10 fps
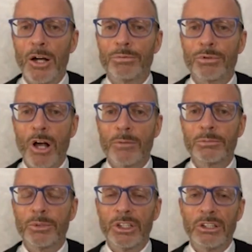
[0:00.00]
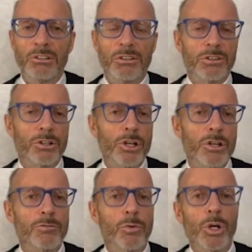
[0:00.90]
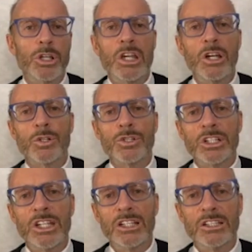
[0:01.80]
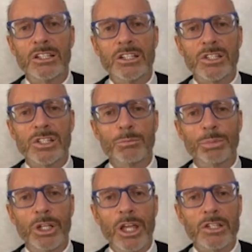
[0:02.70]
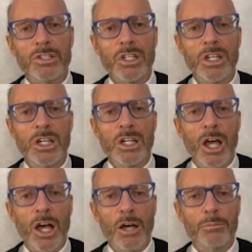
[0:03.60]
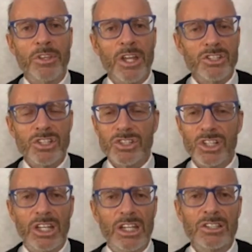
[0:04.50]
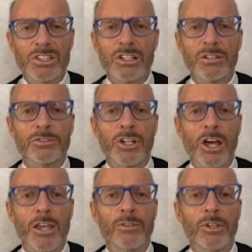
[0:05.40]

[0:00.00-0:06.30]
probably 30 or 40 years to get to this place. But that's just an instant of time